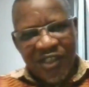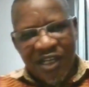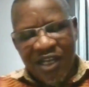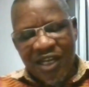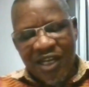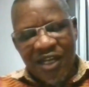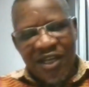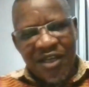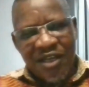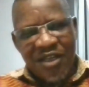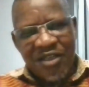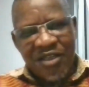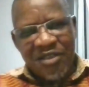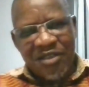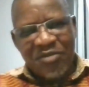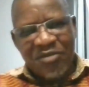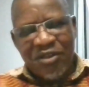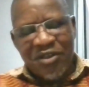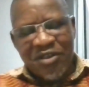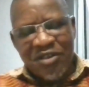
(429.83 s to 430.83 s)
Uh,
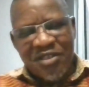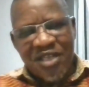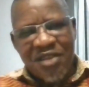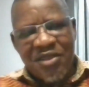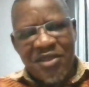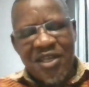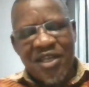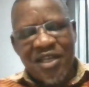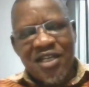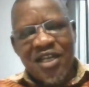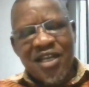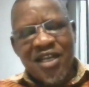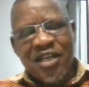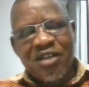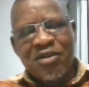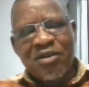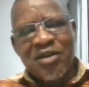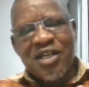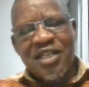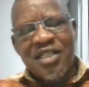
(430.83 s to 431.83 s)
because I think,
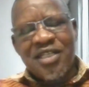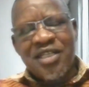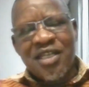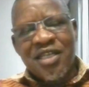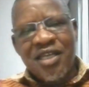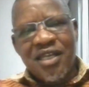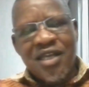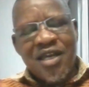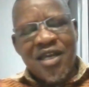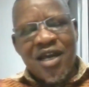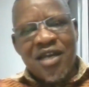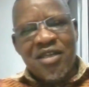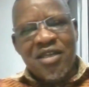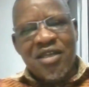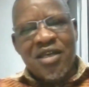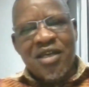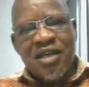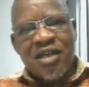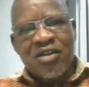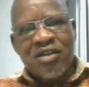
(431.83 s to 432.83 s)
look at the
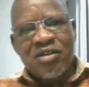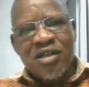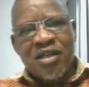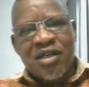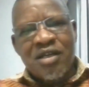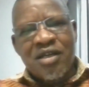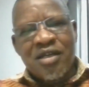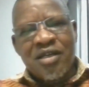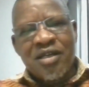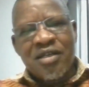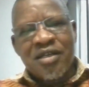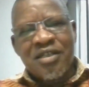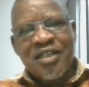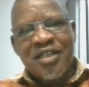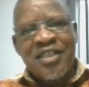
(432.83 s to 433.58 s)
uh,